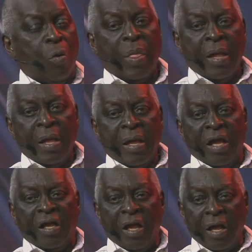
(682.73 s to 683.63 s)

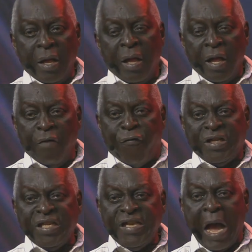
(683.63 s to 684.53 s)
A
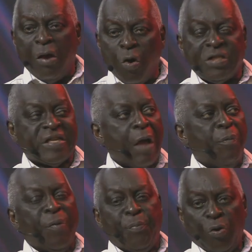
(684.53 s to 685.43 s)
14-year-old child may be
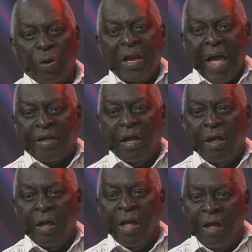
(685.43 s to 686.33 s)
looking like a
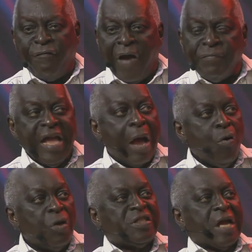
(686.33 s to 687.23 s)
5-year-old child.
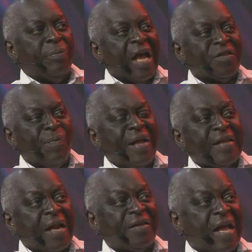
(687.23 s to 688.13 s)
There's mental
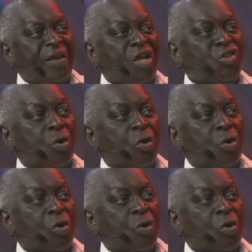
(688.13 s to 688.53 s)
retardation.